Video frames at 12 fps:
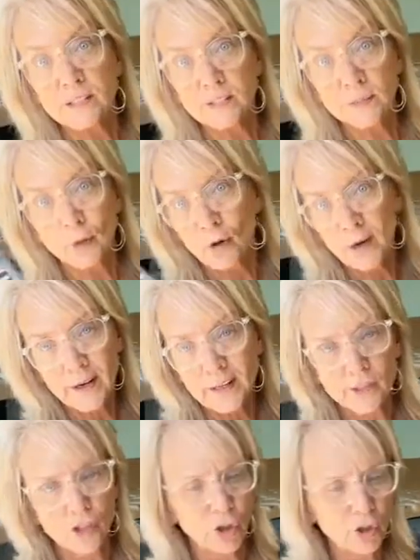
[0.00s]
It's
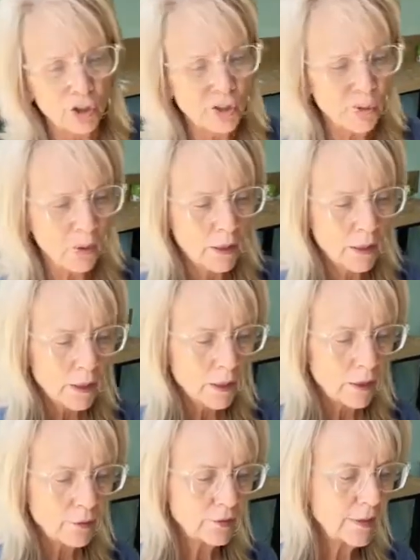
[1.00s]
glue,
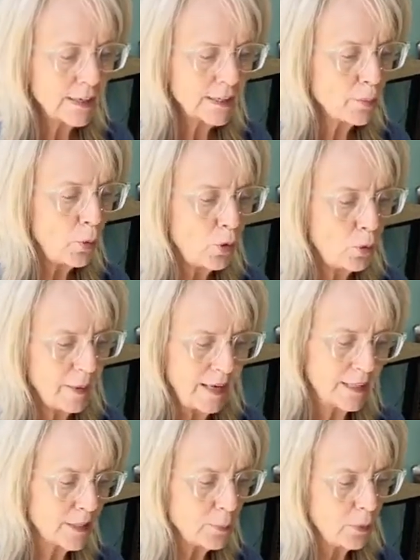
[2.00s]
flexible,
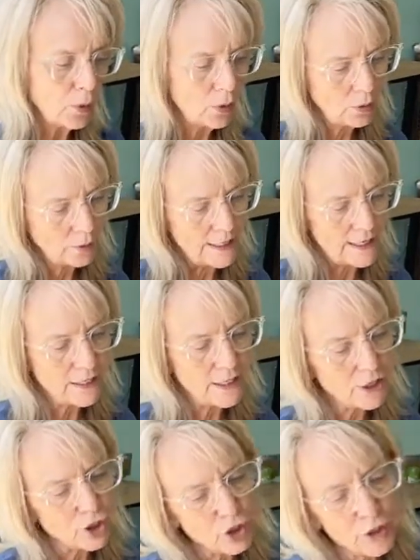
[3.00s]
paintable,
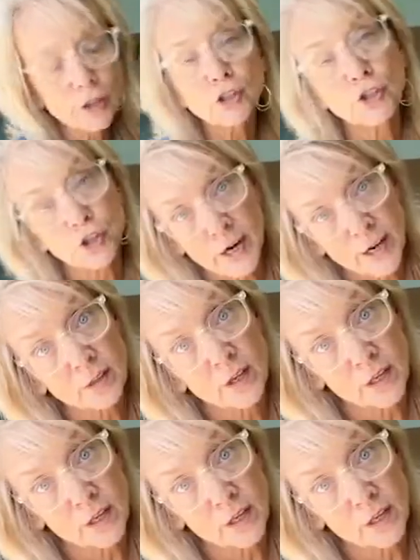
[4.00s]
industrial strength